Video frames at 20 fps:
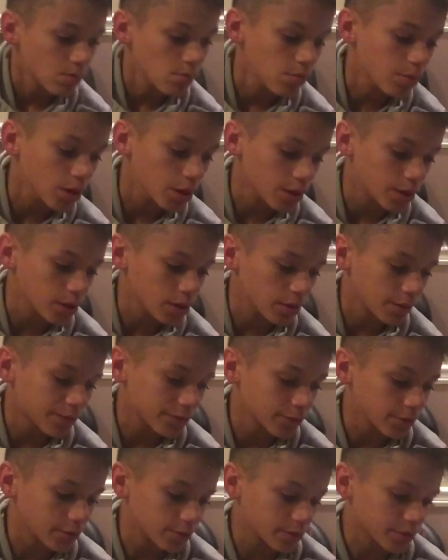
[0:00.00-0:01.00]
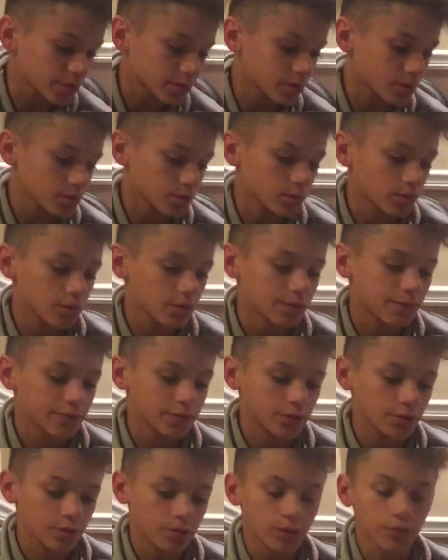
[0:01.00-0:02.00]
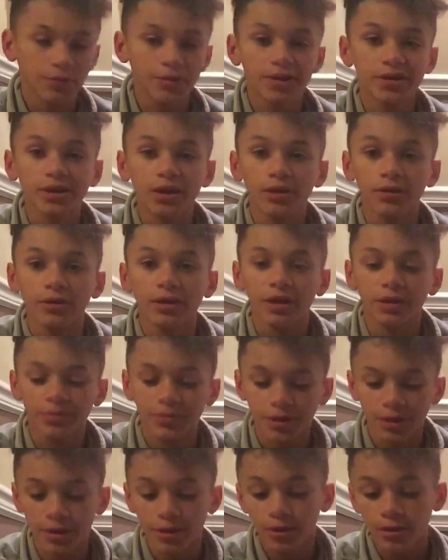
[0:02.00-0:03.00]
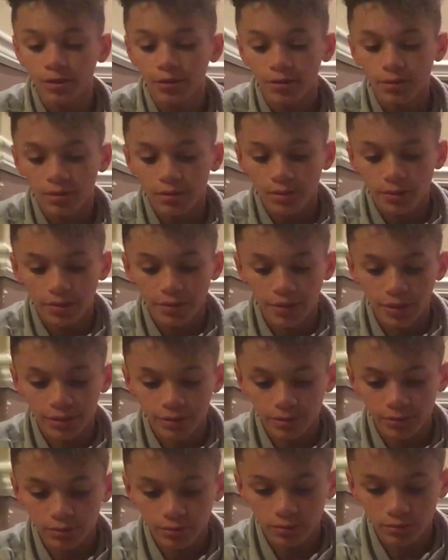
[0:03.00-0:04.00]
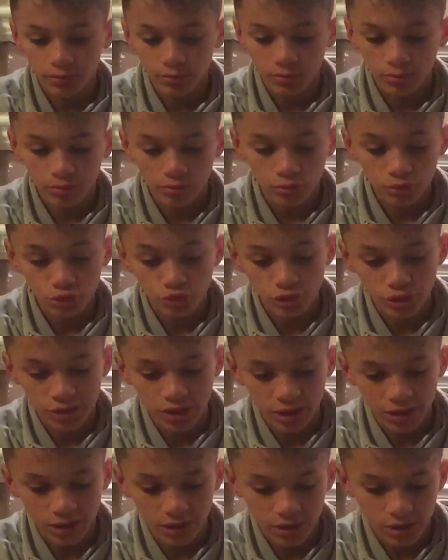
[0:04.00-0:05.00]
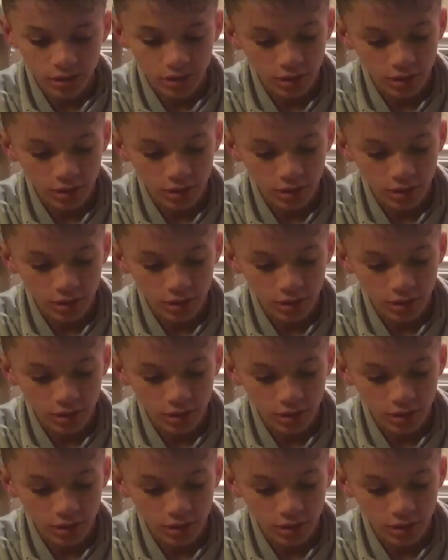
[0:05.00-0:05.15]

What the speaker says: But if you're a reseller like me, then you should take these